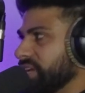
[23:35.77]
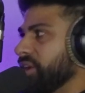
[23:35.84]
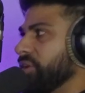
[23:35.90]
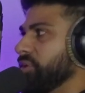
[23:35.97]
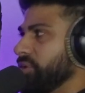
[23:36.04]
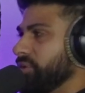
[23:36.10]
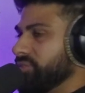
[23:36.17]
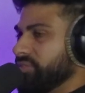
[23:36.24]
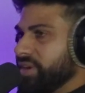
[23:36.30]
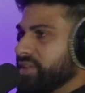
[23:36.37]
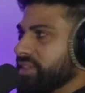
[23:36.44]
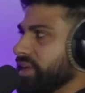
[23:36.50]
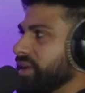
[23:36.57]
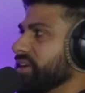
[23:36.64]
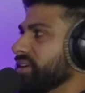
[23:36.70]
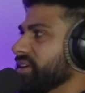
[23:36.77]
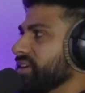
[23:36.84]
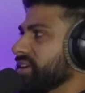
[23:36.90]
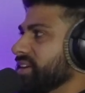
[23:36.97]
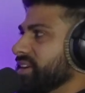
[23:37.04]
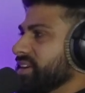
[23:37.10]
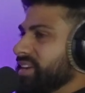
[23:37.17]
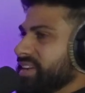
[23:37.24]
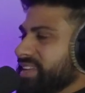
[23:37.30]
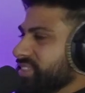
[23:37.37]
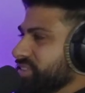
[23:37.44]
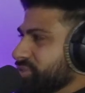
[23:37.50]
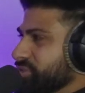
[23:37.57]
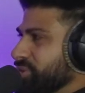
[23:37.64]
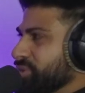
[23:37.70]
I don't know, right? Like
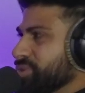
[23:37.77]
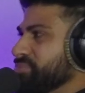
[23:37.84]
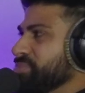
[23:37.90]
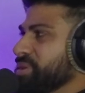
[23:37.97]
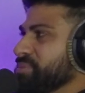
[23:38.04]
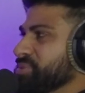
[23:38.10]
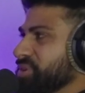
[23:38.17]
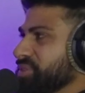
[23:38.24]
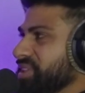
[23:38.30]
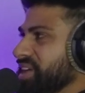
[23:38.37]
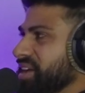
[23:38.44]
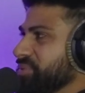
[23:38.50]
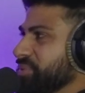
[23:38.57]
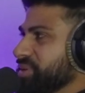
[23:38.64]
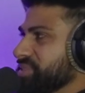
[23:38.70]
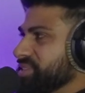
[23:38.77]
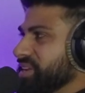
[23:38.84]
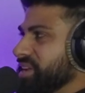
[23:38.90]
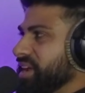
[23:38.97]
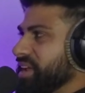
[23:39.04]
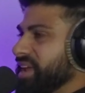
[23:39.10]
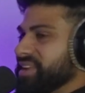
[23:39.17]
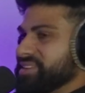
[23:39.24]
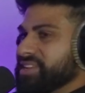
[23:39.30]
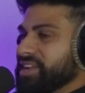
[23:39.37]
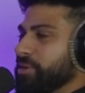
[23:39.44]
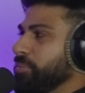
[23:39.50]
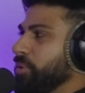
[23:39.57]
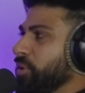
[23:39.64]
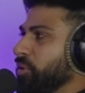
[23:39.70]
there's all those memes online where it's like, I can't
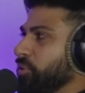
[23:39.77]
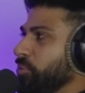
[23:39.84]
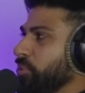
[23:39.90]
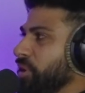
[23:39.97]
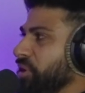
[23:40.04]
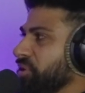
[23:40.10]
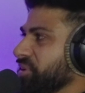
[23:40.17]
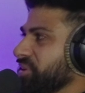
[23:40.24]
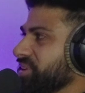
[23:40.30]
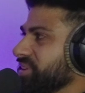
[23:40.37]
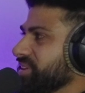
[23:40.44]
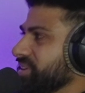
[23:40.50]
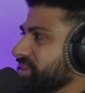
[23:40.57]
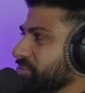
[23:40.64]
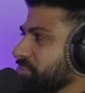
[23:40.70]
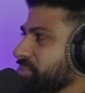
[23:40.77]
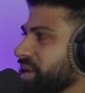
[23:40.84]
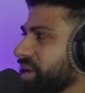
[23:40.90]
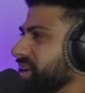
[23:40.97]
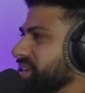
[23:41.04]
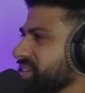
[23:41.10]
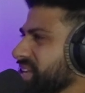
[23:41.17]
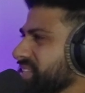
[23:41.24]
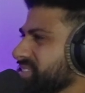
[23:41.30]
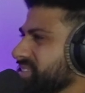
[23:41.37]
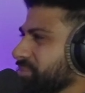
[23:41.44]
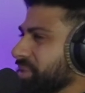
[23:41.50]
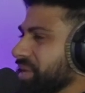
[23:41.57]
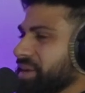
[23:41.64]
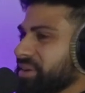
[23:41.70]
take a bottle of water, but I can take
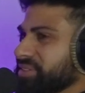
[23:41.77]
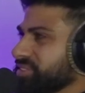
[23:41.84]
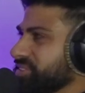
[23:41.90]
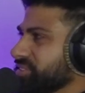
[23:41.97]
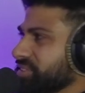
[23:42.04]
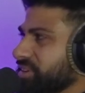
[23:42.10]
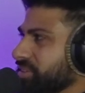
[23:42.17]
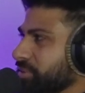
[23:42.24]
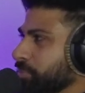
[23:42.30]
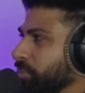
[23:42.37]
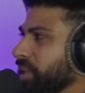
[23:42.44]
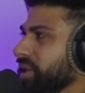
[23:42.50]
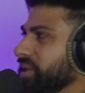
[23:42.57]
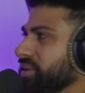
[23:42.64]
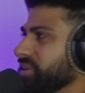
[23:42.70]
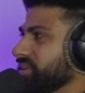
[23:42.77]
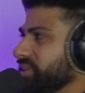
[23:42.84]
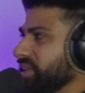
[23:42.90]
something else on the plane.